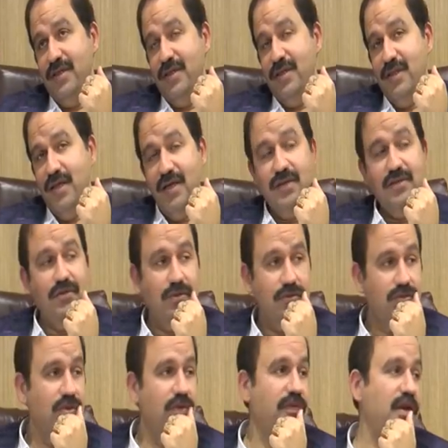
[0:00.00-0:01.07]
That is
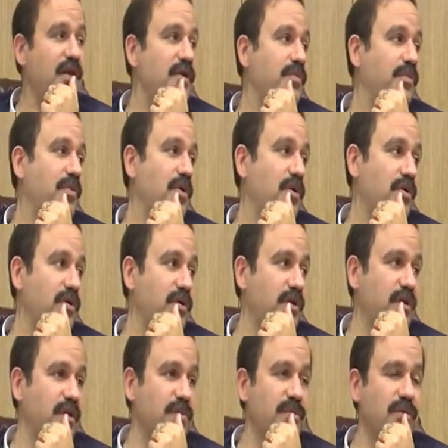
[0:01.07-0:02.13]
also a very important
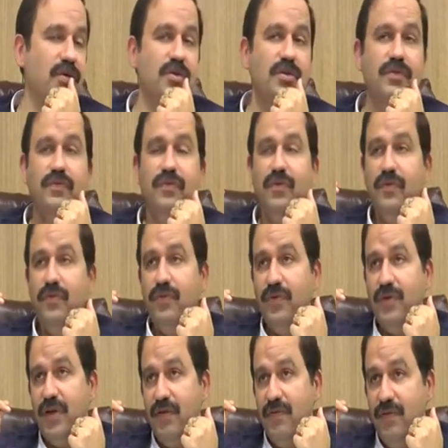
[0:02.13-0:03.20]
thing, because if you have to
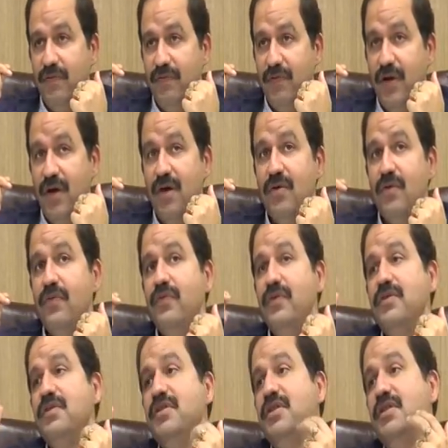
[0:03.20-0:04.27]
travel far off
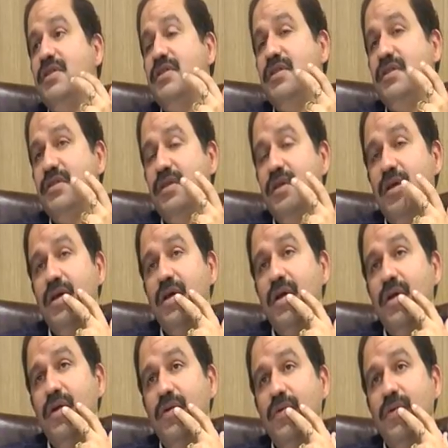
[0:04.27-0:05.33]
distances
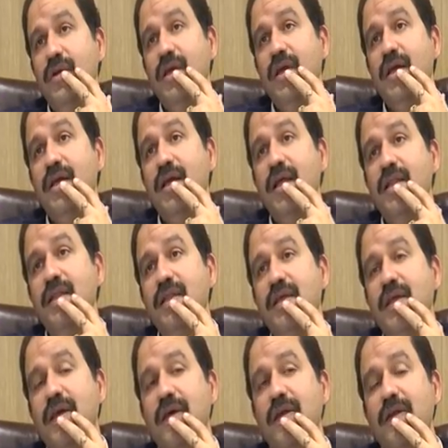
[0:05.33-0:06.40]
to take health
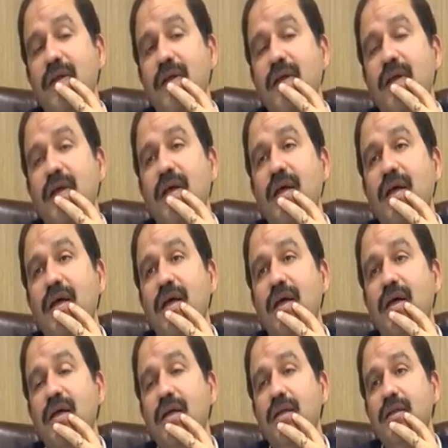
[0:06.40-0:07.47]
care,
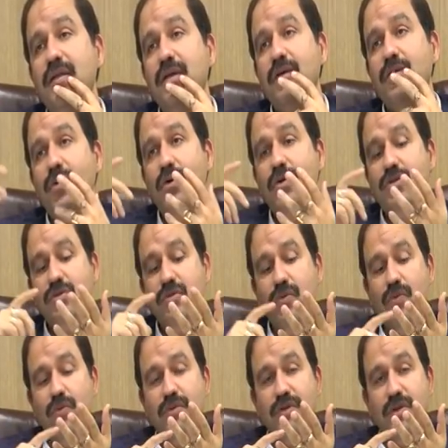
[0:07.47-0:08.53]
the cost
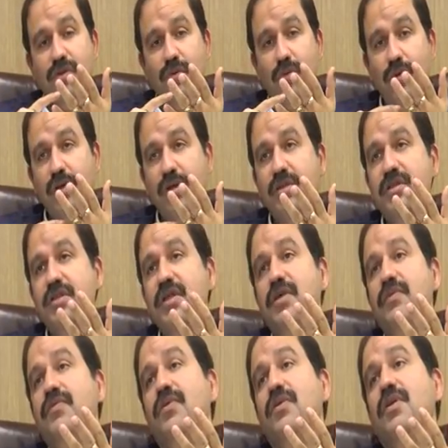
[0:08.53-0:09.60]
goes in hotel
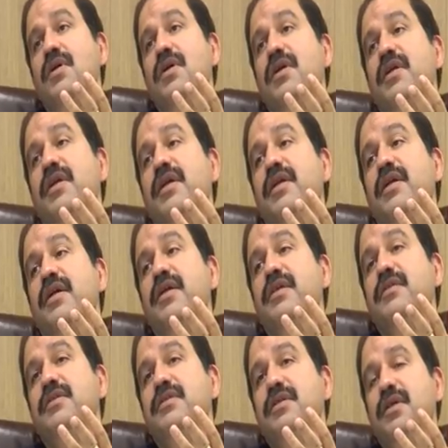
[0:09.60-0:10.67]
stay for the
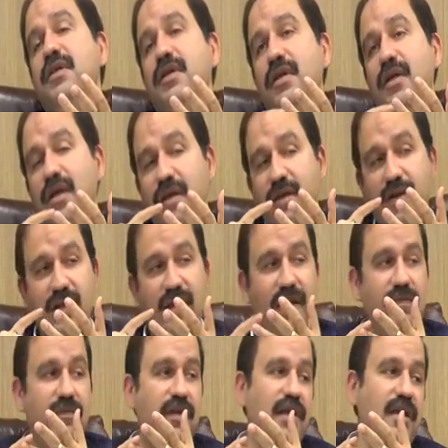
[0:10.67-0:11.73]
attendants, in
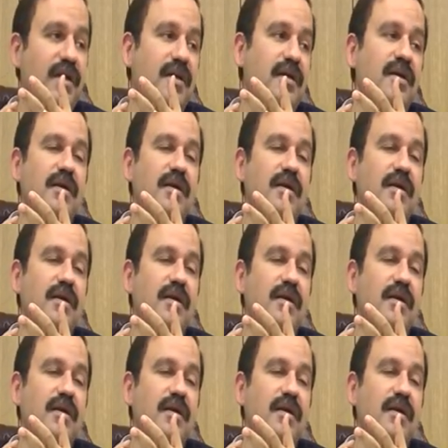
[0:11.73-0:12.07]
traveling.